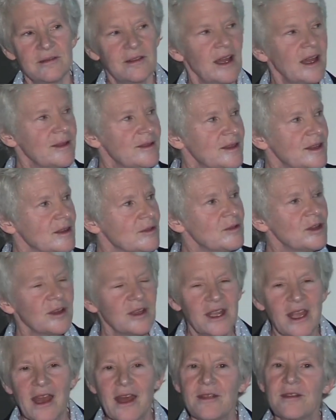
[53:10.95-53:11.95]
I think,
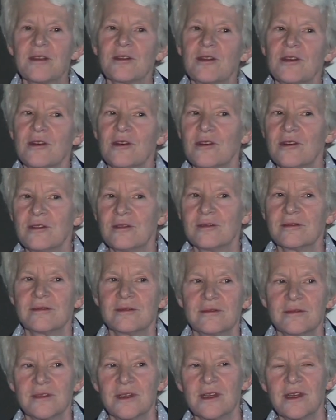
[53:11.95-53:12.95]
really ethical
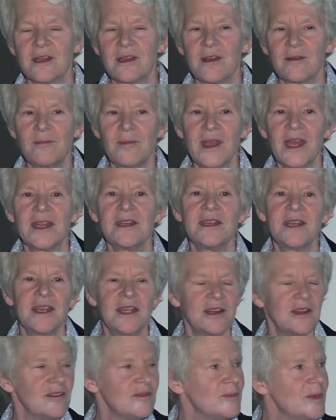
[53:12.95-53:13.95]

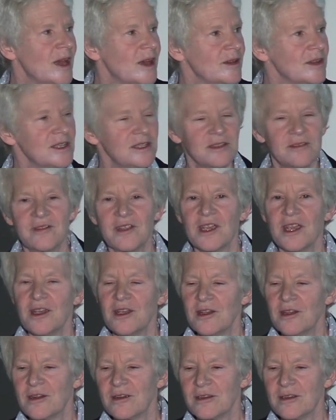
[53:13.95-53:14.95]
mandate of palliative
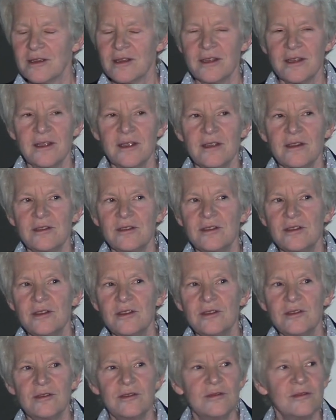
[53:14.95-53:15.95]
care
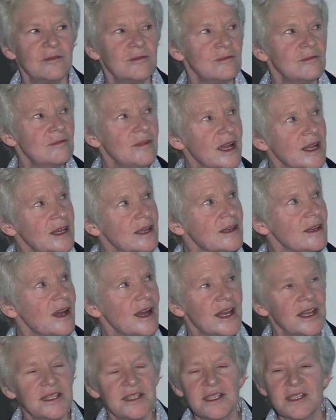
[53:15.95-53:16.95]
to
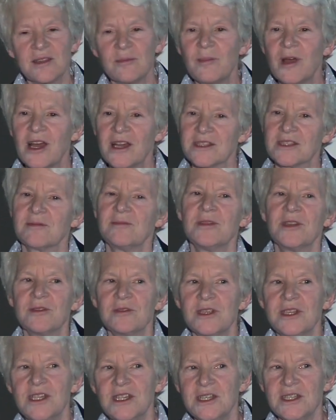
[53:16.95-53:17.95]
recognize the
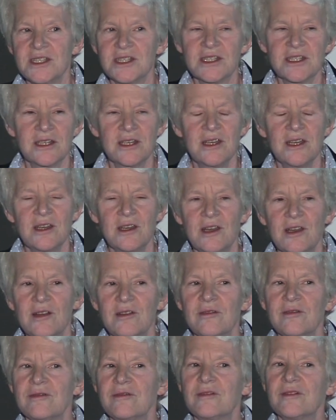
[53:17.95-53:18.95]
possibilities
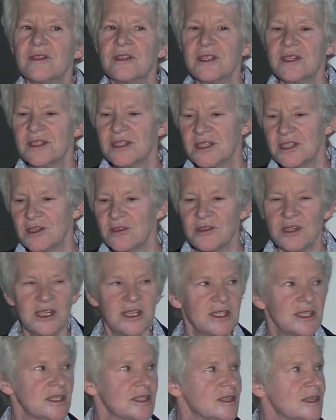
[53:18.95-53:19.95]
of
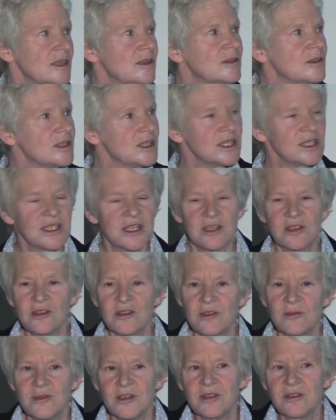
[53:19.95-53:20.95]
serious illness and
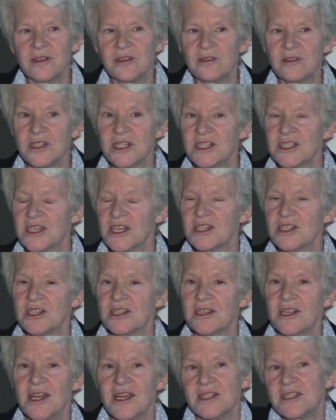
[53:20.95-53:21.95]
terminal illness
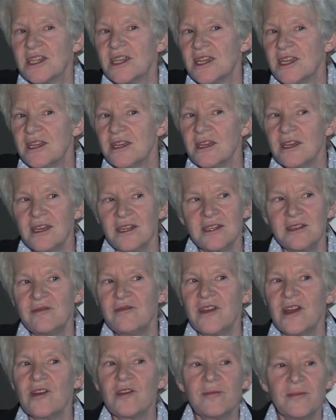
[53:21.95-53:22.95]
as a
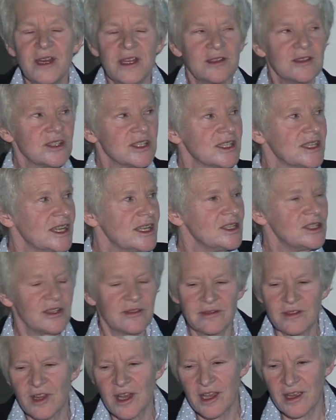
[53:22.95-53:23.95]
developmental stage
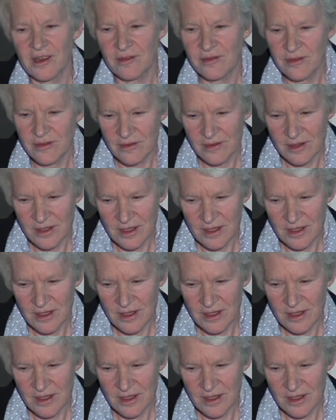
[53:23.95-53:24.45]
of life.